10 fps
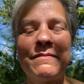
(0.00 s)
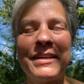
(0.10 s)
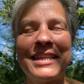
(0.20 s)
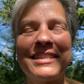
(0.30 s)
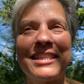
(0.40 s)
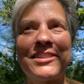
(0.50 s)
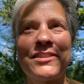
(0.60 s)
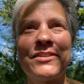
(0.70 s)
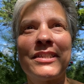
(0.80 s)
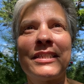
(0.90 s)

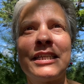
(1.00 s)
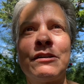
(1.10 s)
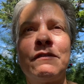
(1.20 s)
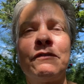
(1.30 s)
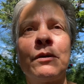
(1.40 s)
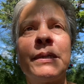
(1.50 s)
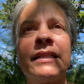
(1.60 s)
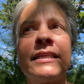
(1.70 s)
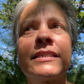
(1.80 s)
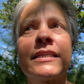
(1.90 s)
ancestors is here affirming
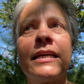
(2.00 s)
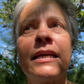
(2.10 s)
this.